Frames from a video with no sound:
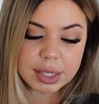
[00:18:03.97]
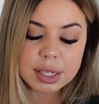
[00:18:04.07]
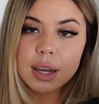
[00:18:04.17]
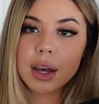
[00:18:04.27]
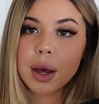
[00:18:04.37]

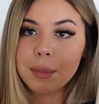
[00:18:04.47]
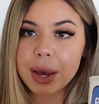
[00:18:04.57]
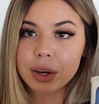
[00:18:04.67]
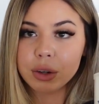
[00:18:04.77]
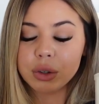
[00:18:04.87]

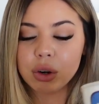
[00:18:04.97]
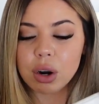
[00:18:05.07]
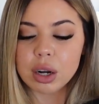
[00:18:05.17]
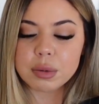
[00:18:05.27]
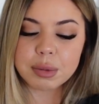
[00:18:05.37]
Panko
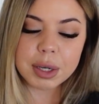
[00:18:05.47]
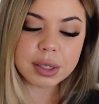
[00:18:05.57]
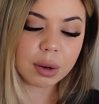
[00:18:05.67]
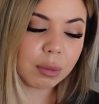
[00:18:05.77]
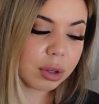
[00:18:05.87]
crumbs, because
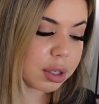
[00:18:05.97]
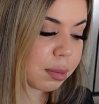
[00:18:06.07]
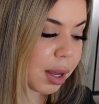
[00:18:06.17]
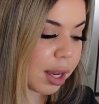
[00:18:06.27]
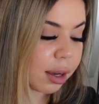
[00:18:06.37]
I want to
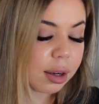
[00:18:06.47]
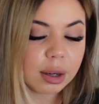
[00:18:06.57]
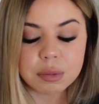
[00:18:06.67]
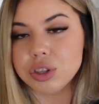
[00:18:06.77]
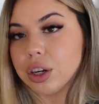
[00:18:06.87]

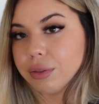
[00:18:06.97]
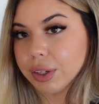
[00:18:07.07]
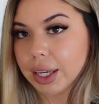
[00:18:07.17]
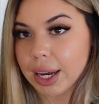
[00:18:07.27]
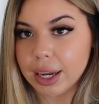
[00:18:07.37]
make
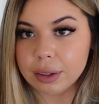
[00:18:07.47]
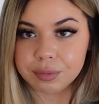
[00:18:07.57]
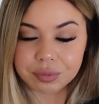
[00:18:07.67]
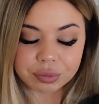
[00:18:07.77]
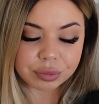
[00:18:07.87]
Chick-fil-A
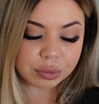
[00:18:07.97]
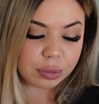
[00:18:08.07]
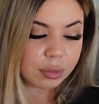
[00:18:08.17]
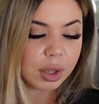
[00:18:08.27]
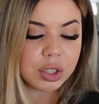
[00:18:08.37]

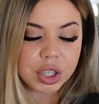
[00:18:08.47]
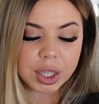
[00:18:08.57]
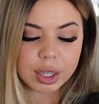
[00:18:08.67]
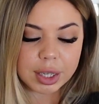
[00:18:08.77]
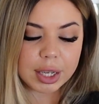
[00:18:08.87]

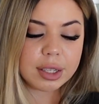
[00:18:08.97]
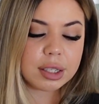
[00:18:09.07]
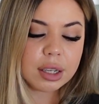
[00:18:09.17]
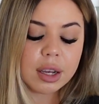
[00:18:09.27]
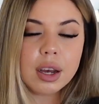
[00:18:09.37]
chicken nuggets.